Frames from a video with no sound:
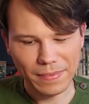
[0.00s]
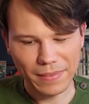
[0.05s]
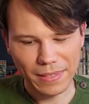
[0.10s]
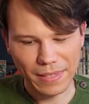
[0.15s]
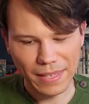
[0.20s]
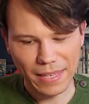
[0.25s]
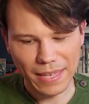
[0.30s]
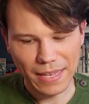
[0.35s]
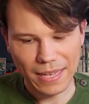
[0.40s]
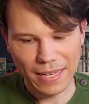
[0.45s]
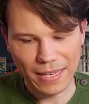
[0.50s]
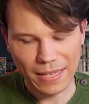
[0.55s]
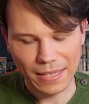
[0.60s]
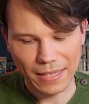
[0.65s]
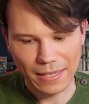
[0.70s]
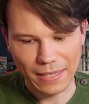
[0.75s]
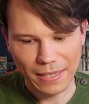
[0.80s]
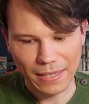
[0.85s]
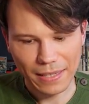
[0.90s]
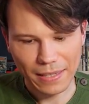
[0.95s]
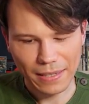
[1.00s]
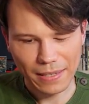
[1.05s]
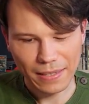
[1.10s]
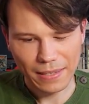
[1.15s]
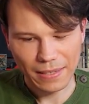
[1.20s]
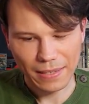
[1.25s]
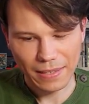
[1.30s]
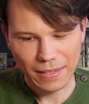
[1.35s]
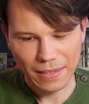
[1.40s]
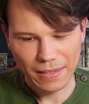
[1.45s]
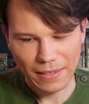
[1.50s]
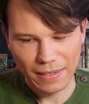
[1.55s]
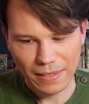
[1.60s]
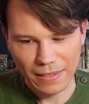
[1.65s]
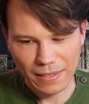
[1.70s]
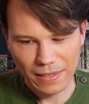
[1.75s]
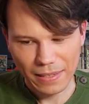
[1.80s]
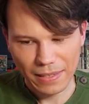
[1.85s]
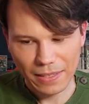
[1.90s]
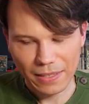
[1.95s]
Yeah.
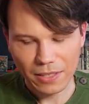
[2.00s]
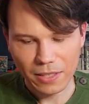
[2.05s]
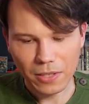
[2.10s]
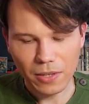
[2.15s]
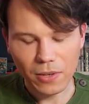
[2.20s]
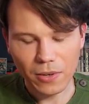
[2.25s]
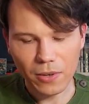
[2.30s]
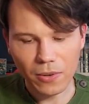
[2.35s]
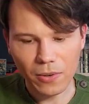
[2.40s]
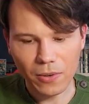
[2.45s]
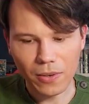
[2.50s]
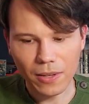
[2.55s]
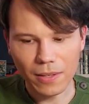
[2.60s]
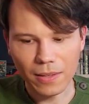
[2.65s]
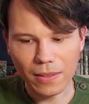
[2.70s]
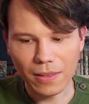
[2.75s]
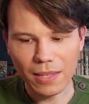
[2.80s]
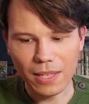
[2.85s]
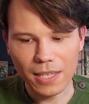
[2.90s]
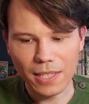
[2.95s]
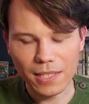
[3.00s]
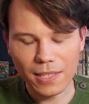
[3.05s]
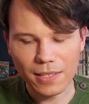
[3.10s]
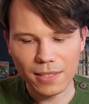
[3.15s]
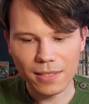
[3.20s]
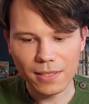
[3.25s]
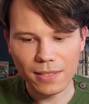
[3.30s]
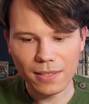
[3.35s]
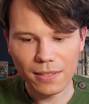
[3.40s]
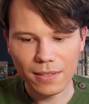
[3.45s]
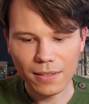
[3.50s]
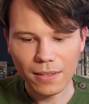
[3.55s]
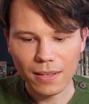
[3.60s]
So this